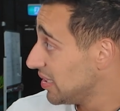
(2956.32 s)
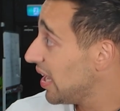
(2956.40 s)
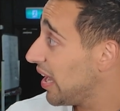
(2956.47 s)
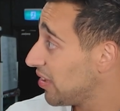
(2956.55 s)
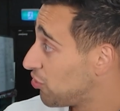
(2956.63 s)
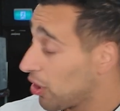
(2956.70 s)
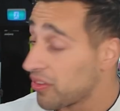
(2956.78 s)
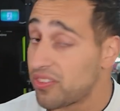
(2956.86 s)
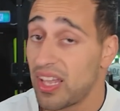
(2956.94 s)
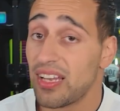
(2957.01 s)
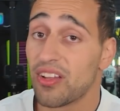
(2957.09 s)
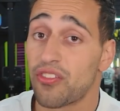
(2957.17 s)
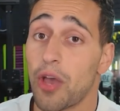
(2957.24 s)
Yeah, John
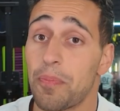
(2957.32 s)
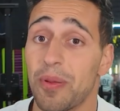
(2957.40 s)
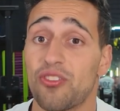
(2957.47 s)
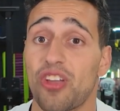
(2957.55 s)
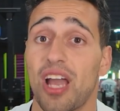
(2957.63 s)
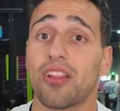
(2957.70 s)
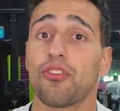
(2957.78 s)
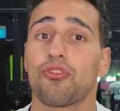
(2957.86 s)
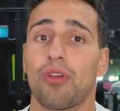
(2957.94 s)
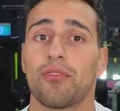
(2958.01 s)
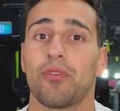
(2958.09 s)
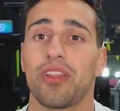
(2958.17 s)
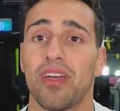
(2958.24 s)
Cena's Open Challenge
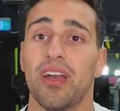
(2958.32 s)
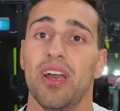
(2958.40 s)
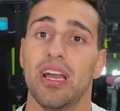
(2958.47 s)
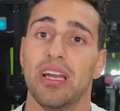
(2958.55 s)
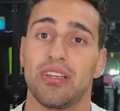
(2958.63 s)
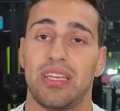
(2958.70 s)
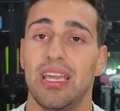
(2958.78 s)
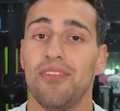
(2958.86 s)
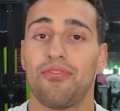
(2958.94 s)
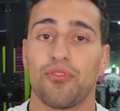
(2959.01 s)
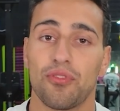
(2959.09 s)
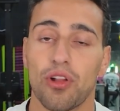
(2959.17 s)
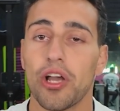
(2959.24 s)
run with it.
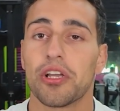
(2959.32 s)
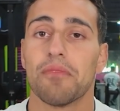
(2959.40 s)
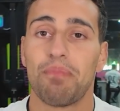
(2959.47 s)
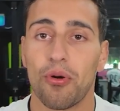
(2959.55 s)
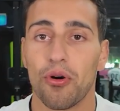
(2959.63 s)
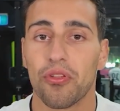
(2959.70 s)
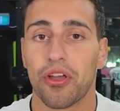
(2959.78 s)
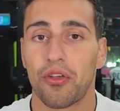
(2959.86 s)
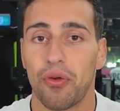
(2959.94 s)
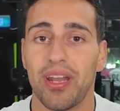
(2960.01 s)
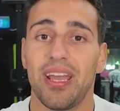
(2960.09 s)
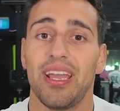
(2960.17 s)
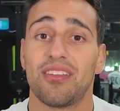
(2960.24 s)
Give Logan Paul the
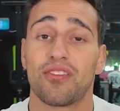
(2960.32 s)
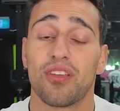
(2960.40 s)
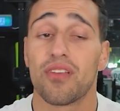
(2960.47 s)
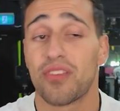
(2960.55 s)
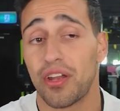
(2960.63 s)
credit he deserves.